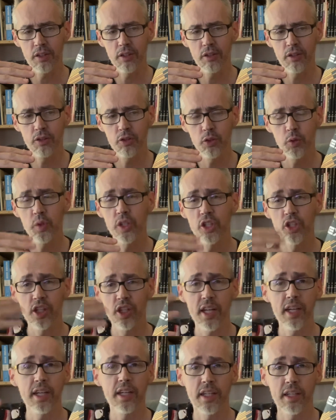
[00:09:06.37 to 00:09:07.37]
through what
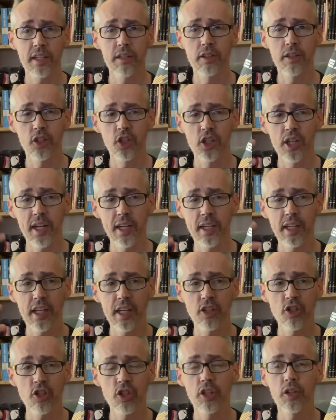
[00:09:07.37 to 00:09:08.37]
genetic
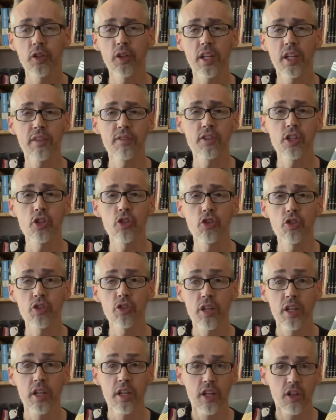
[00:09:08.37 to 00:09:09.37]
engineering they've used,
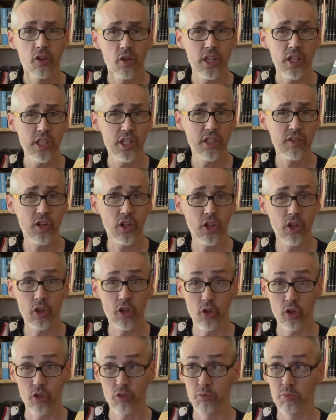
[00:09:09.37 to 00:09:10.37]
they're actually
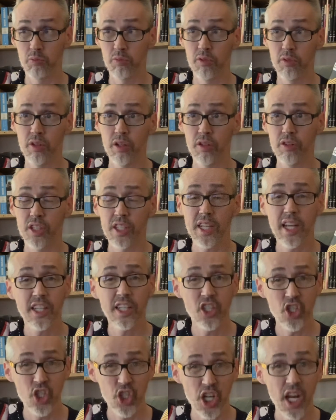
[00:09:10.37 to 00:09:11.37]
rather kind of
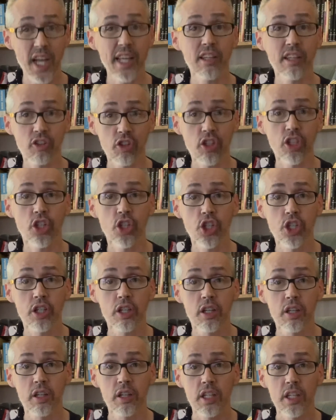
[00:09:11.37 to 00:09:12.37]
giantish.
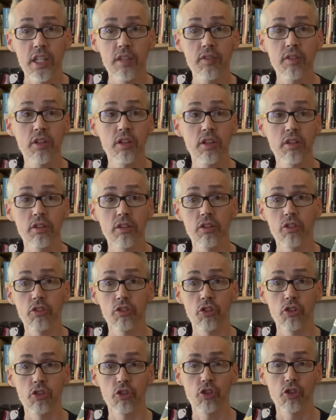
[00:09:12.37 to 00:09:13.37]
Even
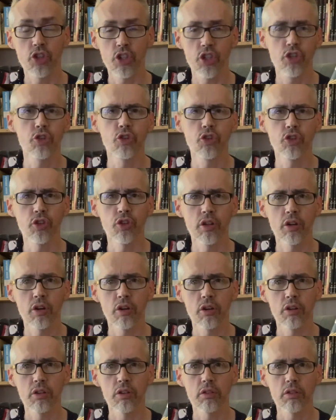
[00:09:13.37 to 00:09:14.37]
their children
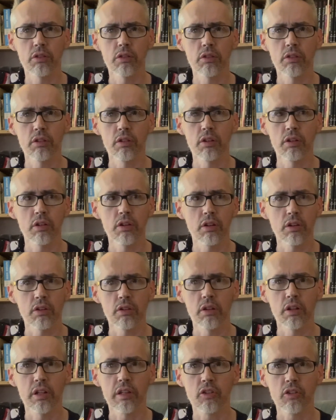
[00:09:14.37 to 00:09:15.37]
are
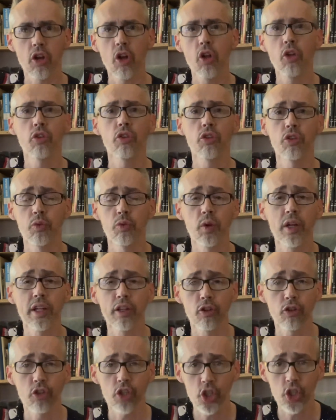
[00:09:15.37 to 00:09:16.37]
like taller than
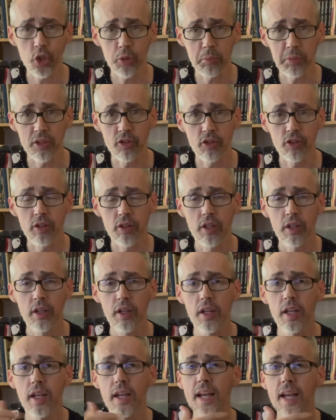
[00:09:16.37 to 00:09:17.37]
regular humans.
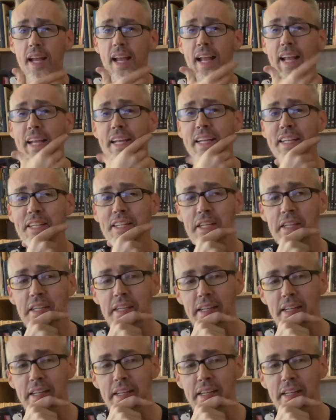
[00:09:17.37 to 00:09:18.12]
And